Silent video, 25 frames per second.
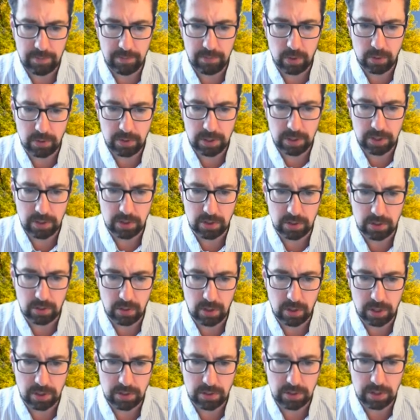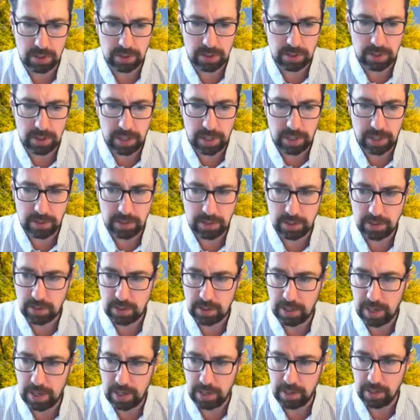voltage across this guy and this
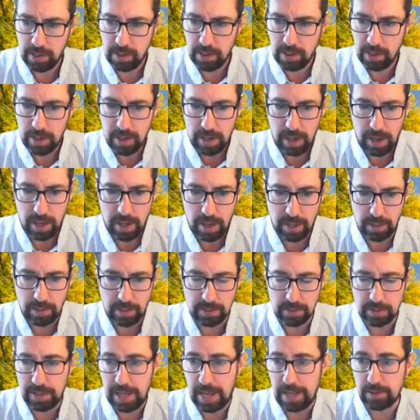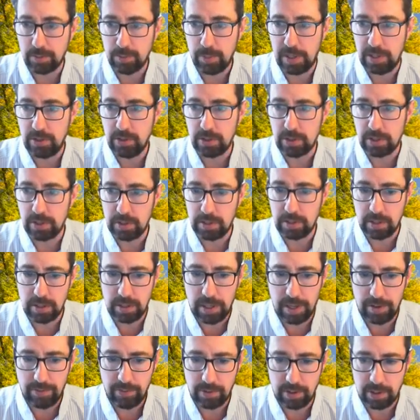guy, and that's basically the
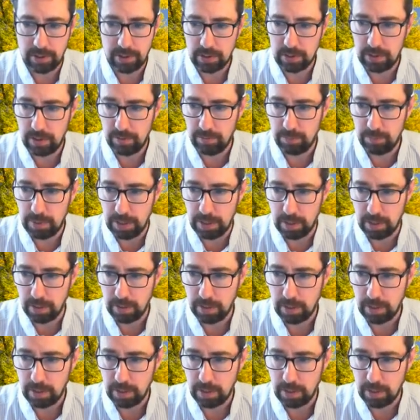definition of being